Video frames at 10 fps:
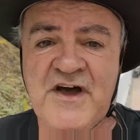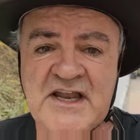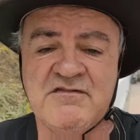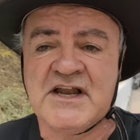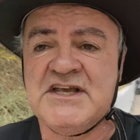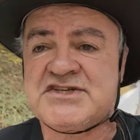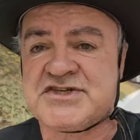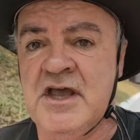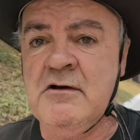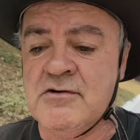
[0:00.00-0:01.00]
very, very
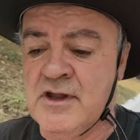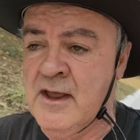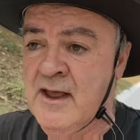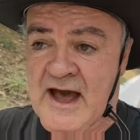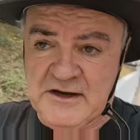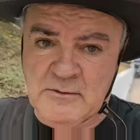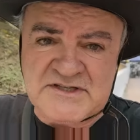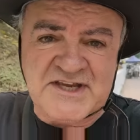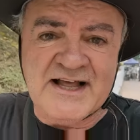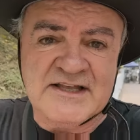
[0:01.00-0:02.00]
soon. I know
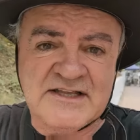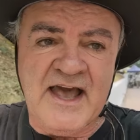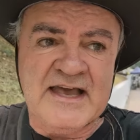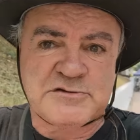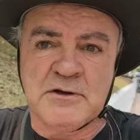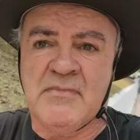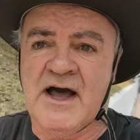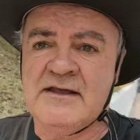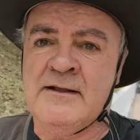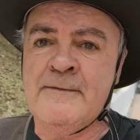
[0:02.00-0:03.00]
it's early days with
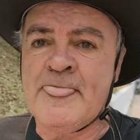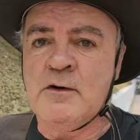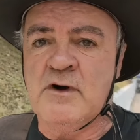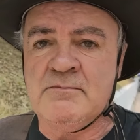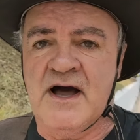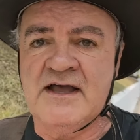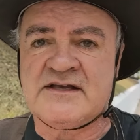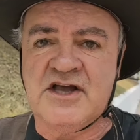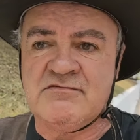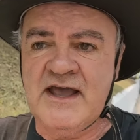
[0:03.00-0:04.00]
my
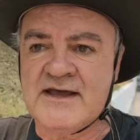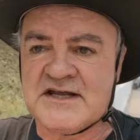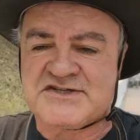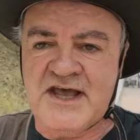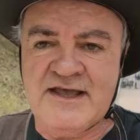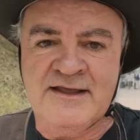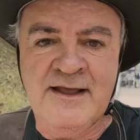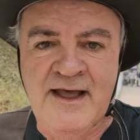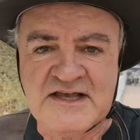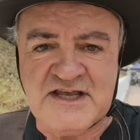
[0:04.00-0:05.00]
career as
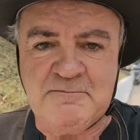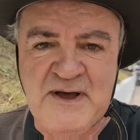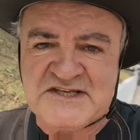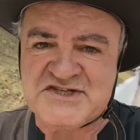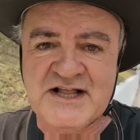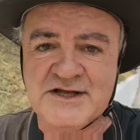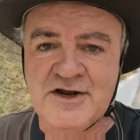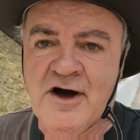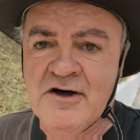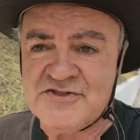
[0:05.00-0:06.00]
a
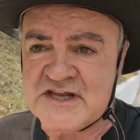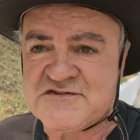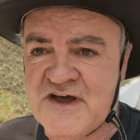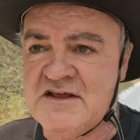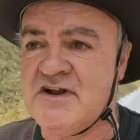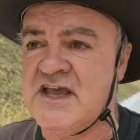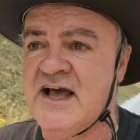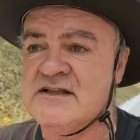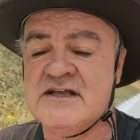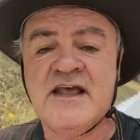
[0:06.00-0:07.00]
best-selling author. It's very, very
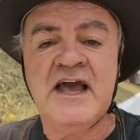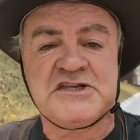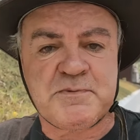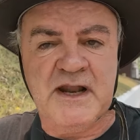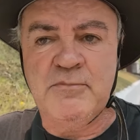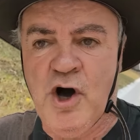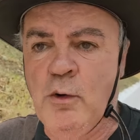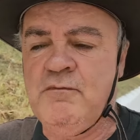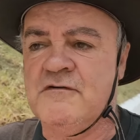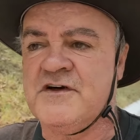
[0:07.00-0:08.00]
early days, but I'm
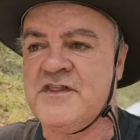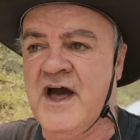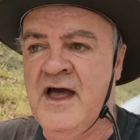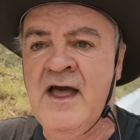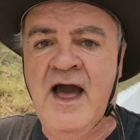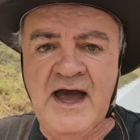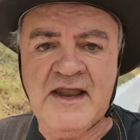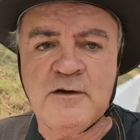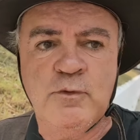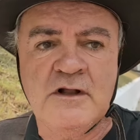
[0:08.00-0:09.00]
hopeful for that
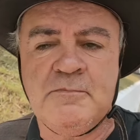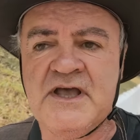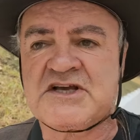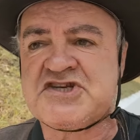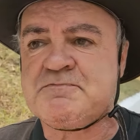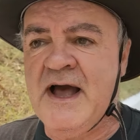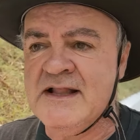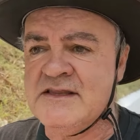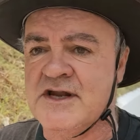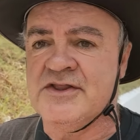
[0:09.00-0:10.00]
and I will be
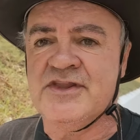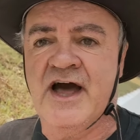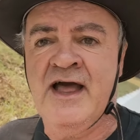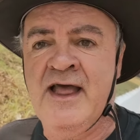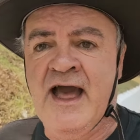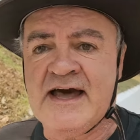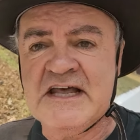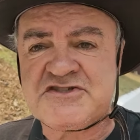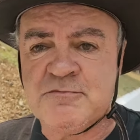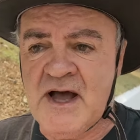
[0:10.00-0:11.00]
expanding on that. And
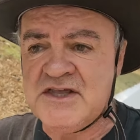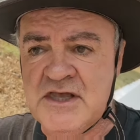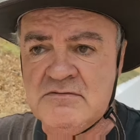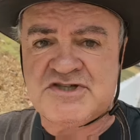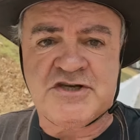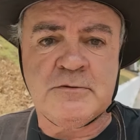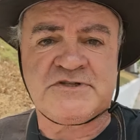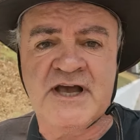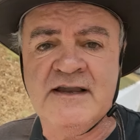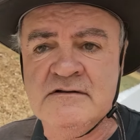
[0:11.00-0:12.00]
as for my YouTube
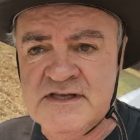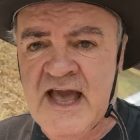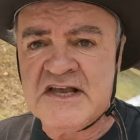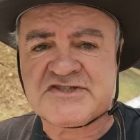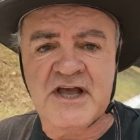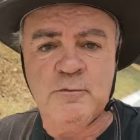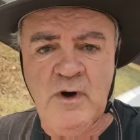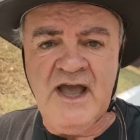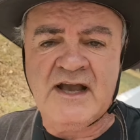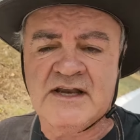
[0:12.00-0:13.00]
channel, yes, I
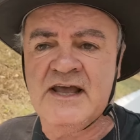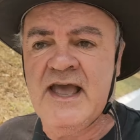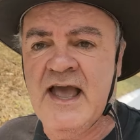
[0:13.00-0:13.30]
work and I